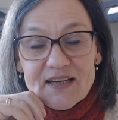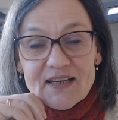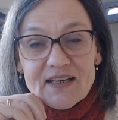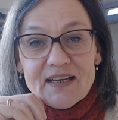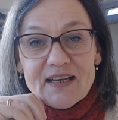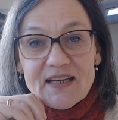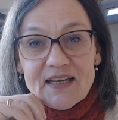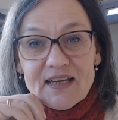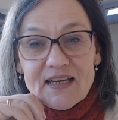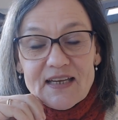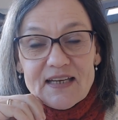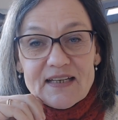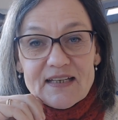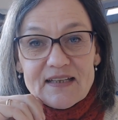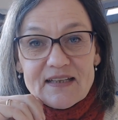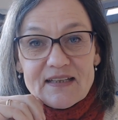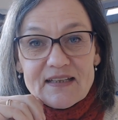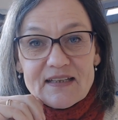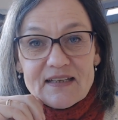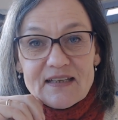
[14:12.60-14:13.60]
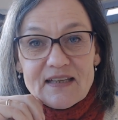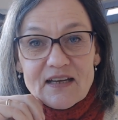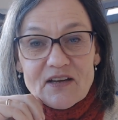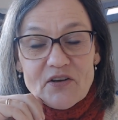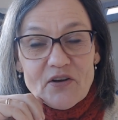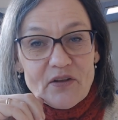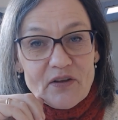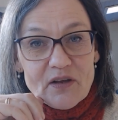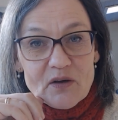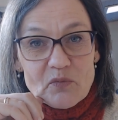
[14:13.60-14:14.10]
in the
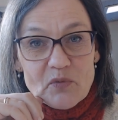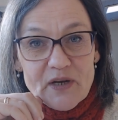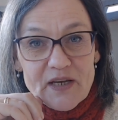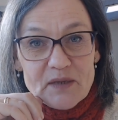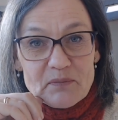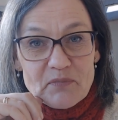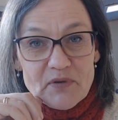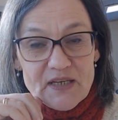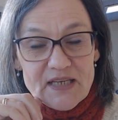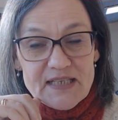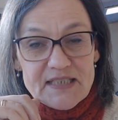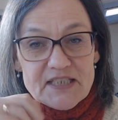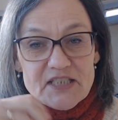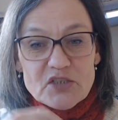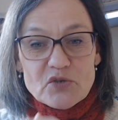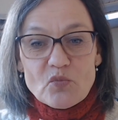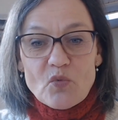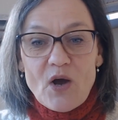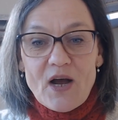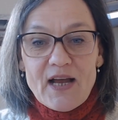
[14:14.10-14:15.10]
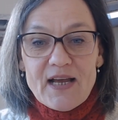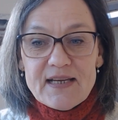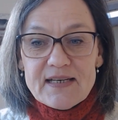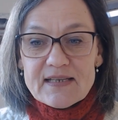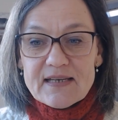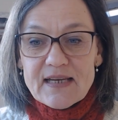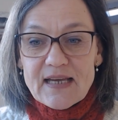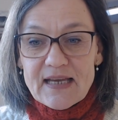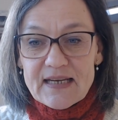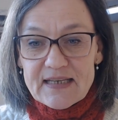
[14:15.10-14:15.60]
colorway Bleached White,
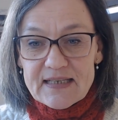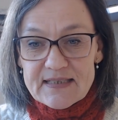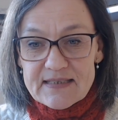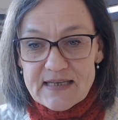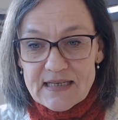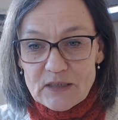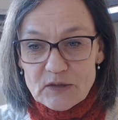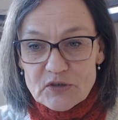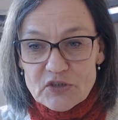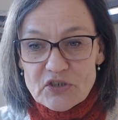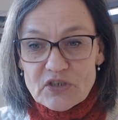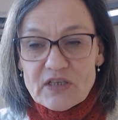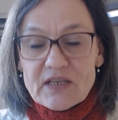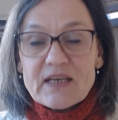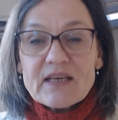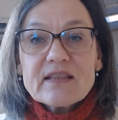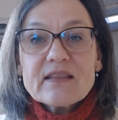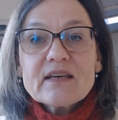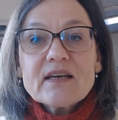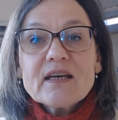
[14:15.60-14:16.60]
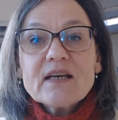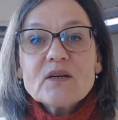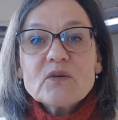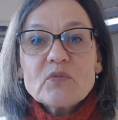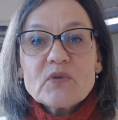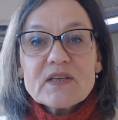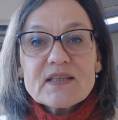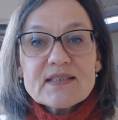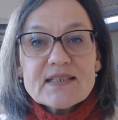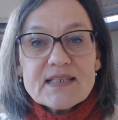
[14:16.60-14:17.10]
and it's held together
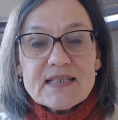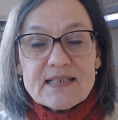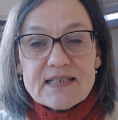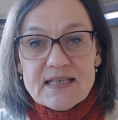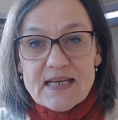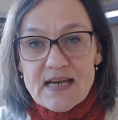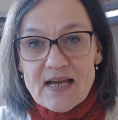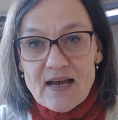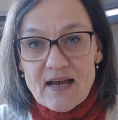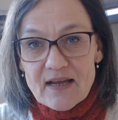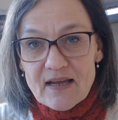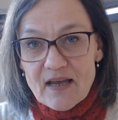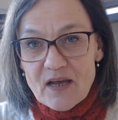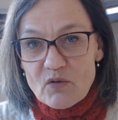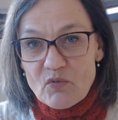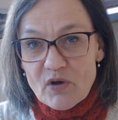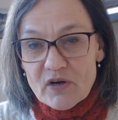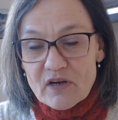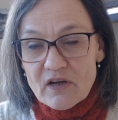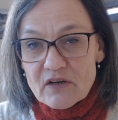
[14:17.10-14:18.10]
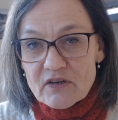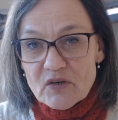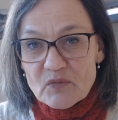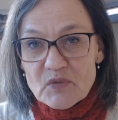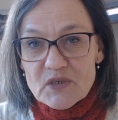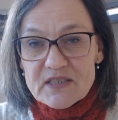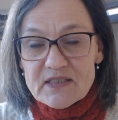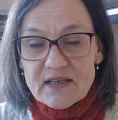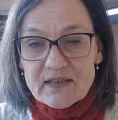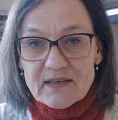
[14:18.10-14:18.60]
with Titicaca
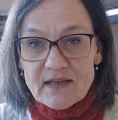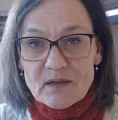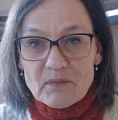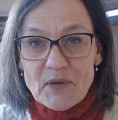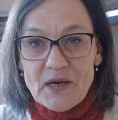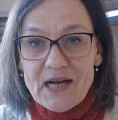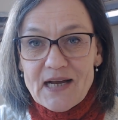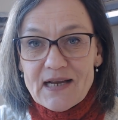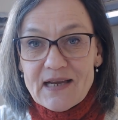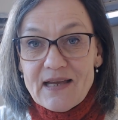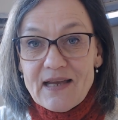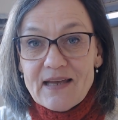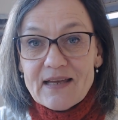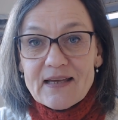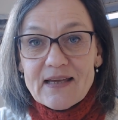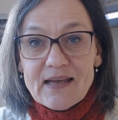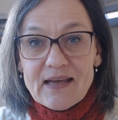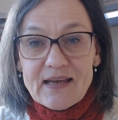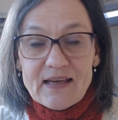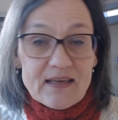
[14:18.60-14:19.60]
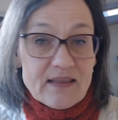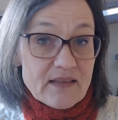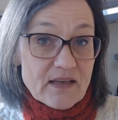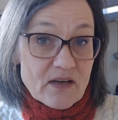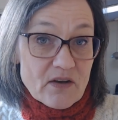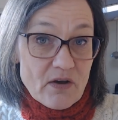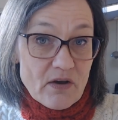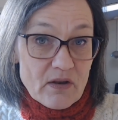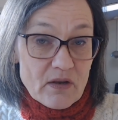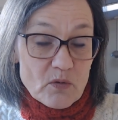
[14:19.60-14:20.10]
100% Alpaca in the
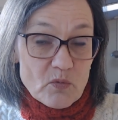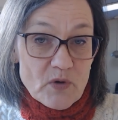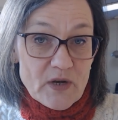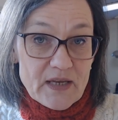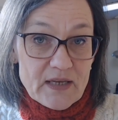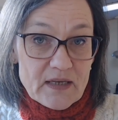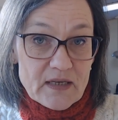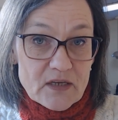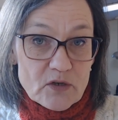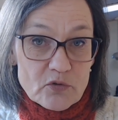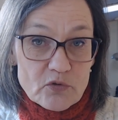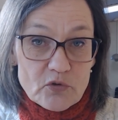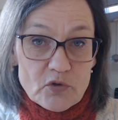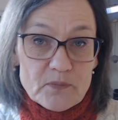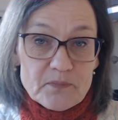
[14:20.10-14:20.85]
colorway Ecru.